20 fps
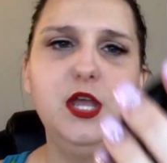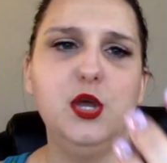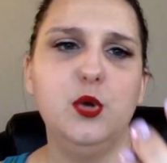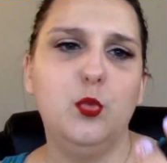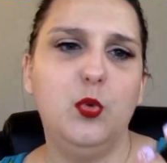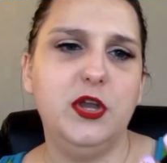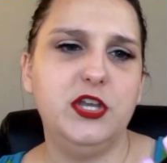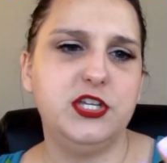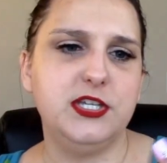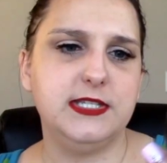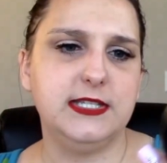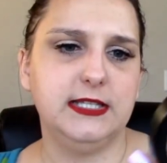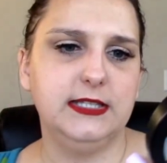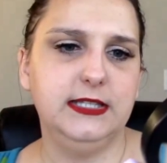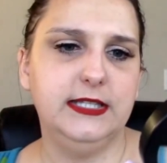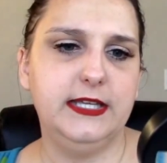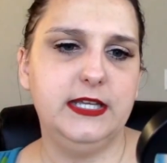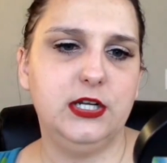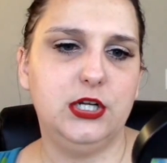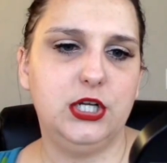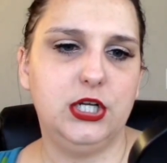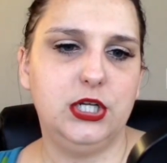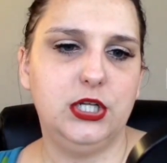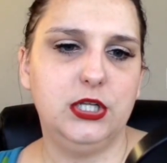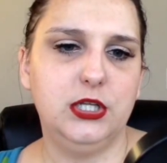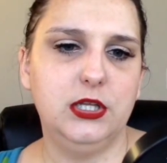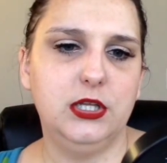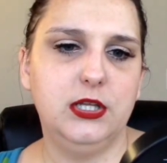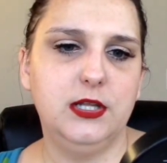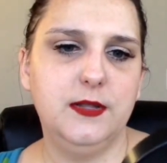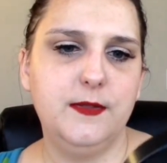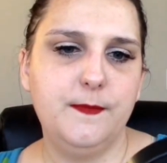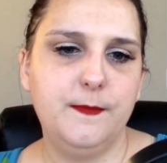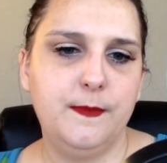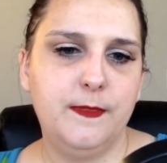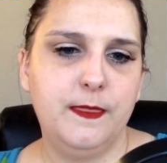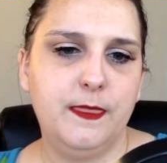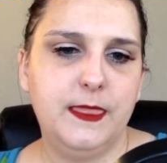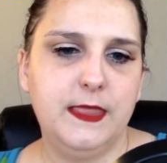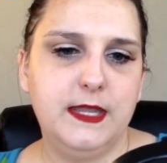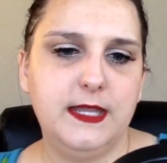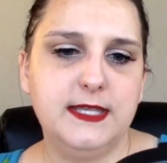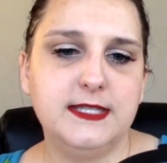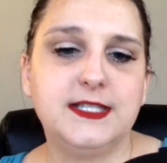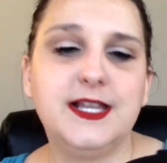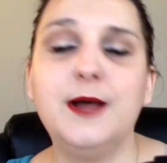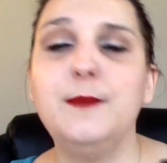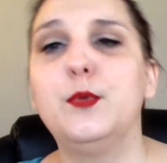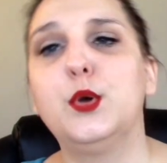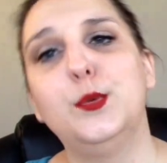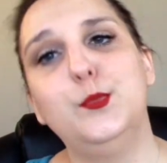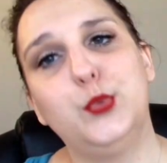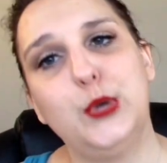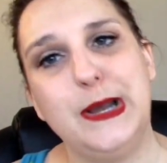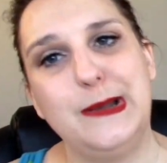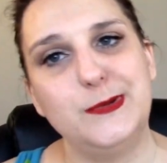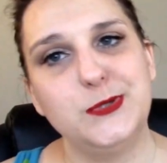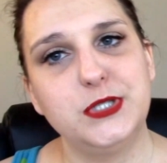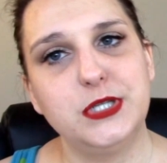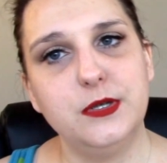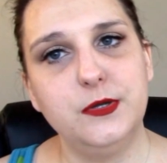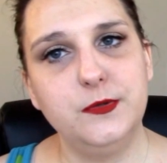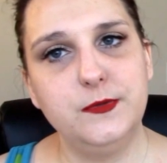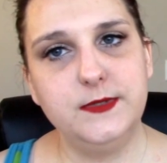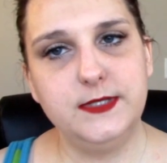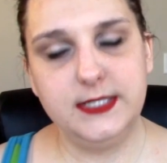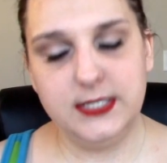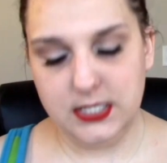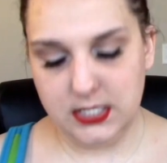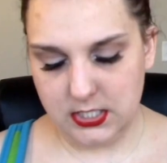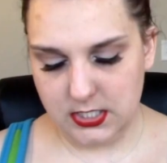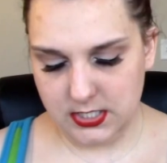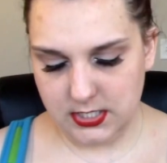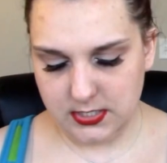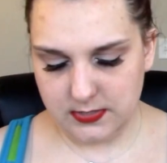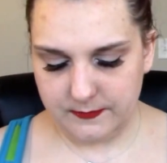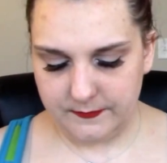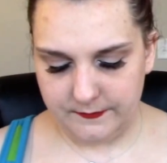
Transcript: which is it's got more brown tones in it.